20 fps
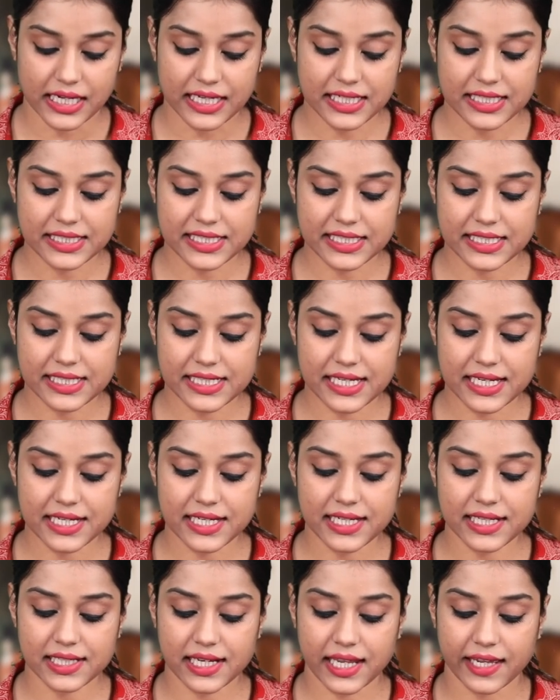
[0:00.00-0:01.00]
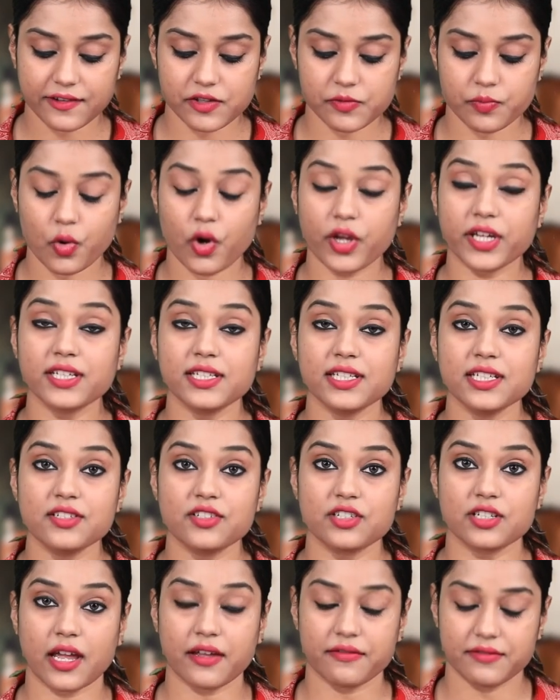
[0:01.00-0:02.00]
In detailing life's
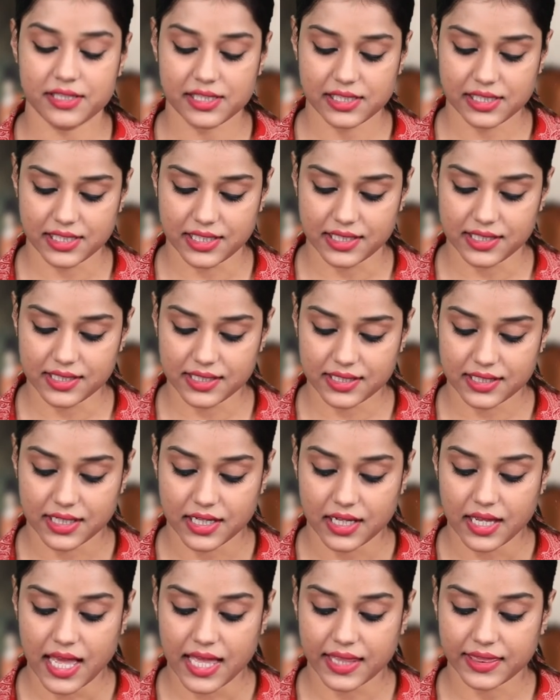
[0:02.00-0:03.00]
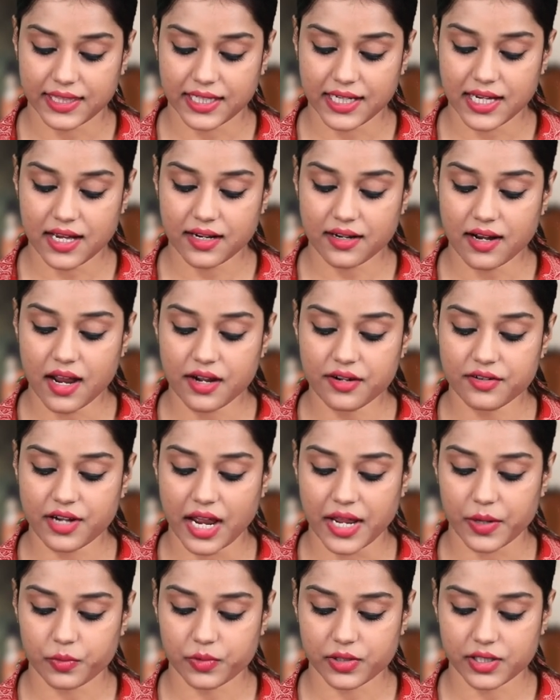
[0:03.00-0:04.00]
poignant rivalries, they are
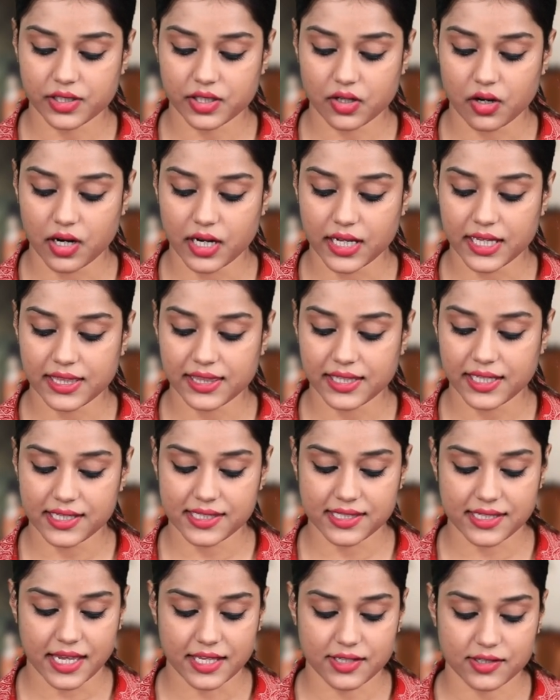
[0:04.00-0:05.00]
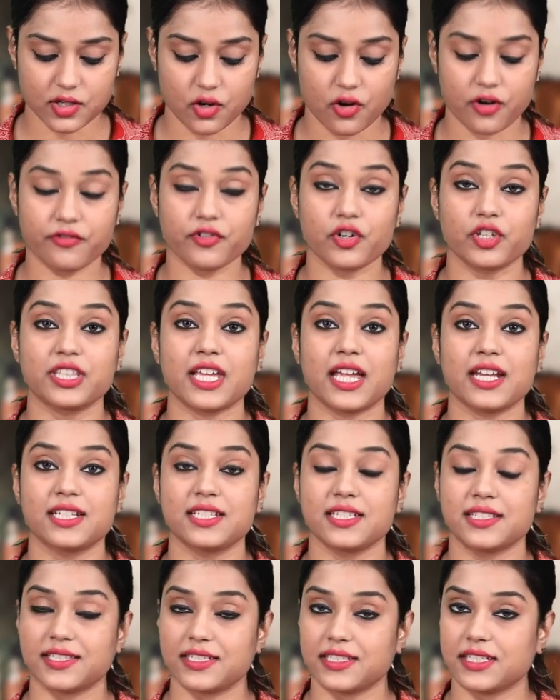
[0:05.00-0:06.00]
unrivaled in their sense of
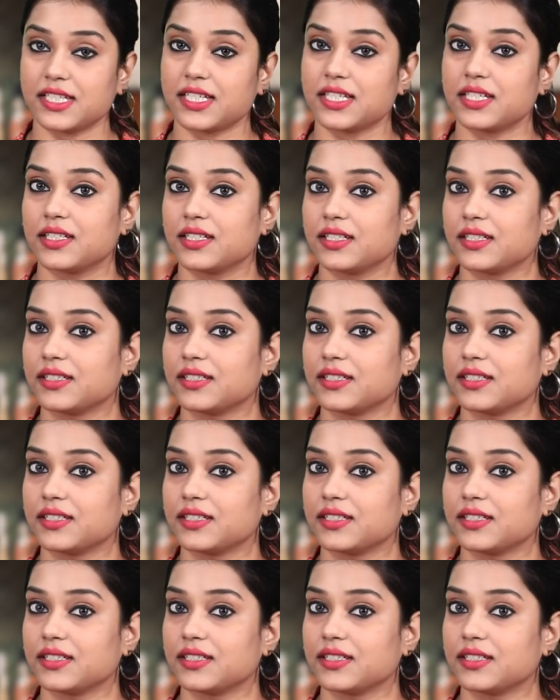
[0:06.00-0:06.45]
authenticity.